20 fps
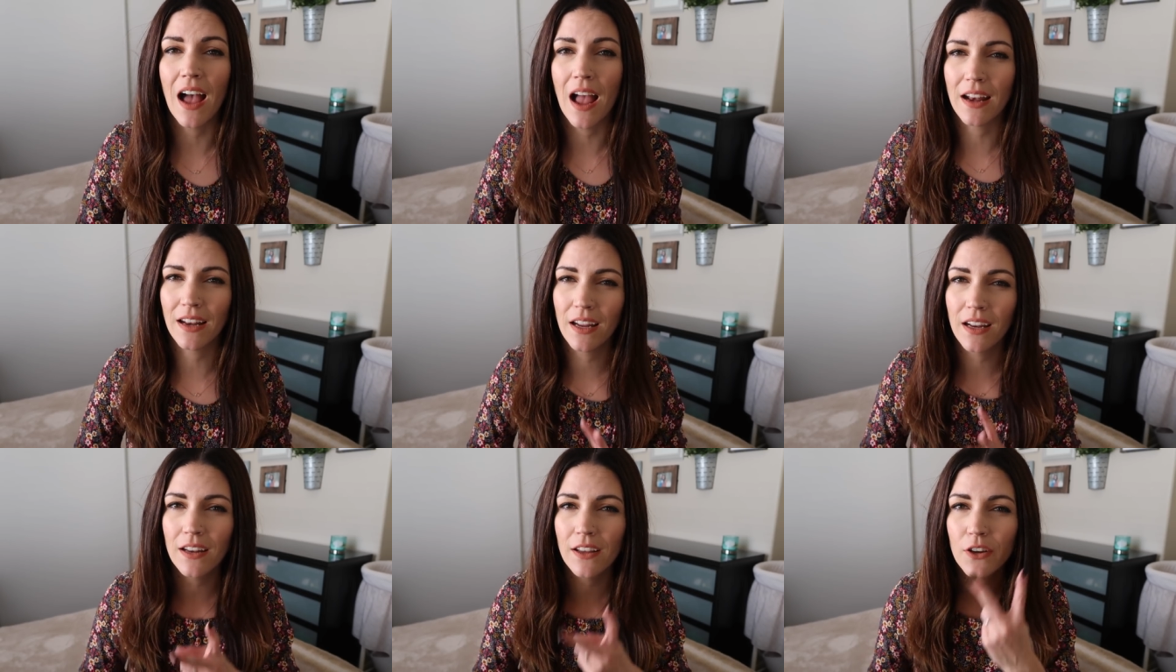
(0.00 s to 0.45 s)

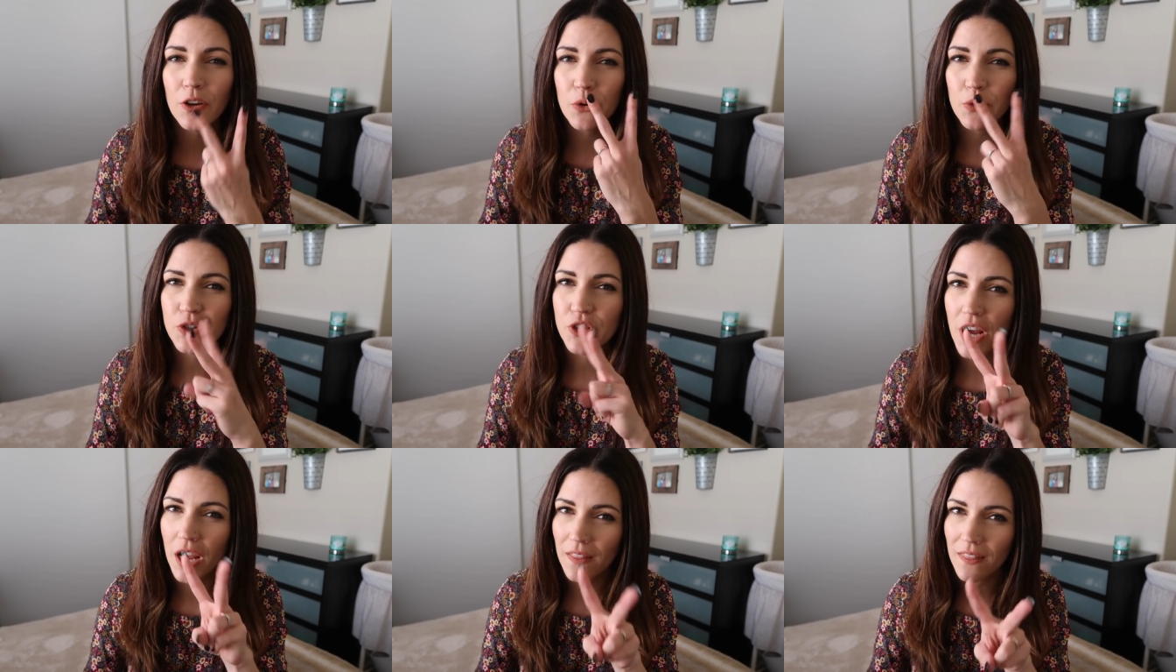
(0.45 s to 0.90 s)
I need to
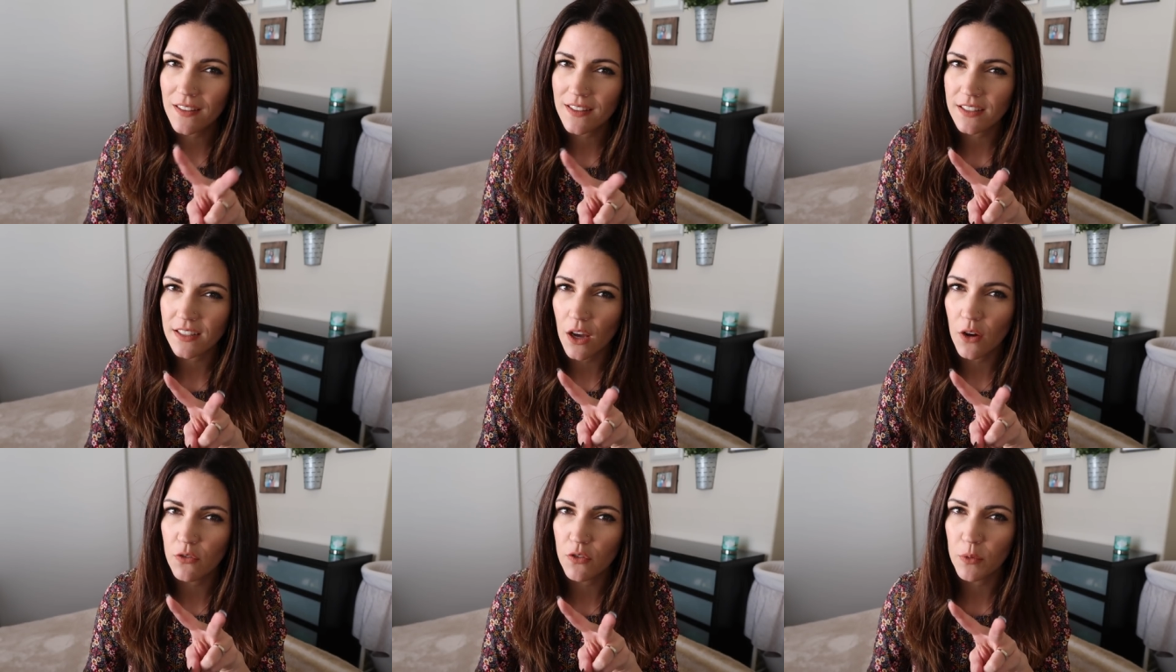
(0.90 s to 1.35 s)
go check
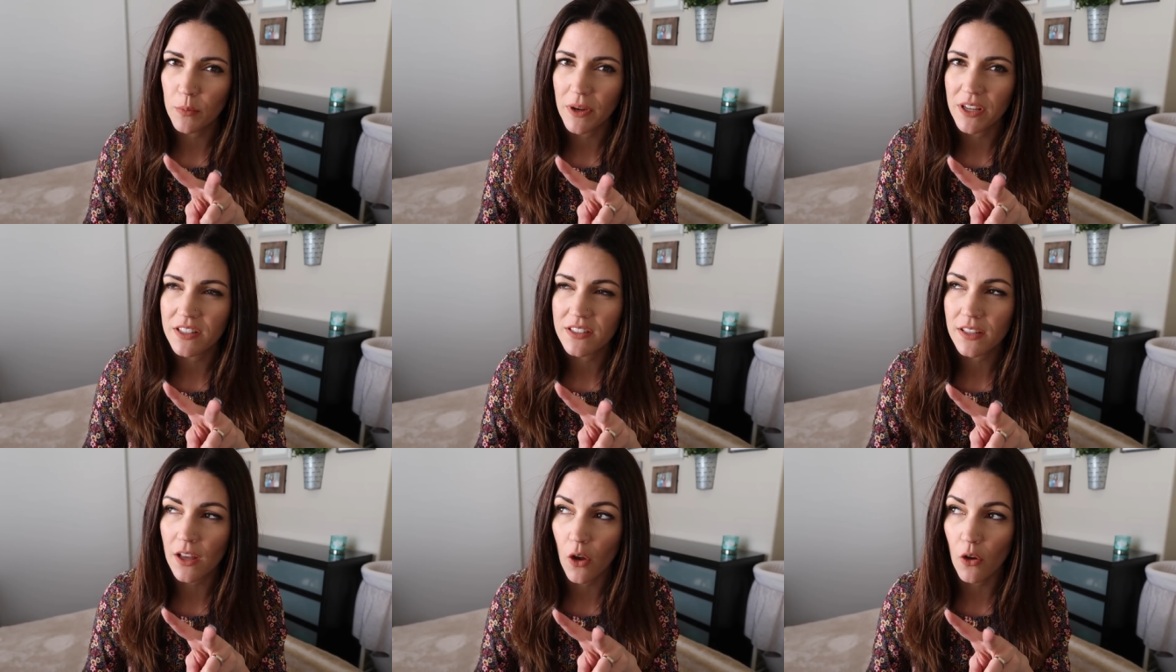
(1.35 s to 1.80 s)
this out for
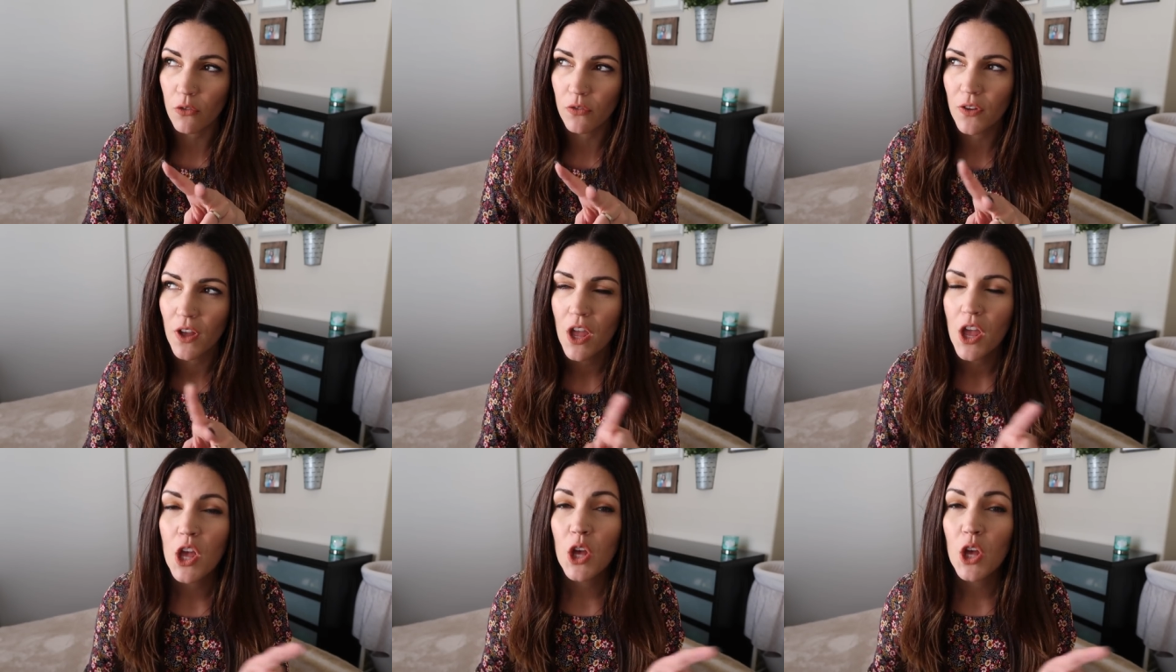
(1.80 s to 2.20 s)
myself.